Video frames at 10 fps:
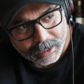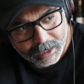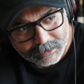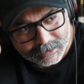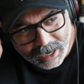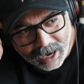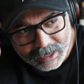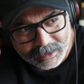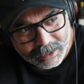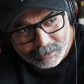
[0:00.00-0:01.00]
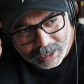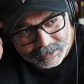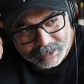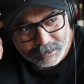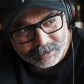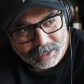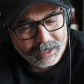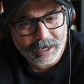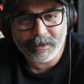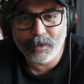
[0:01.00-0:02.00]
It's kind of, it, I think it was kind
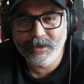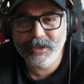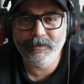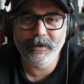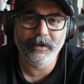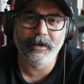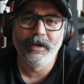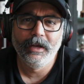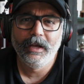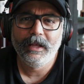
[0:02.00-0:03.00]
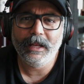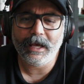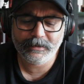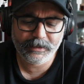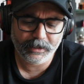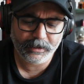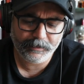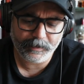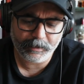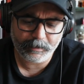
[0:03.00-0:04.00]
of like my whiskey of the year last year,
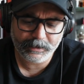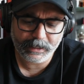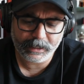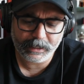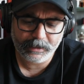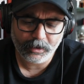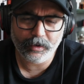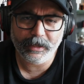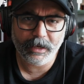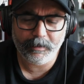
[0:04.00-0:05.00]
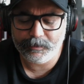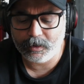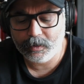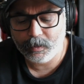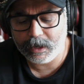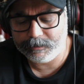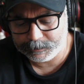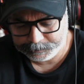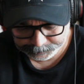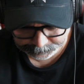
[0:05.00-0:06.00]
if I'm not mistaken, or the year before, whatever.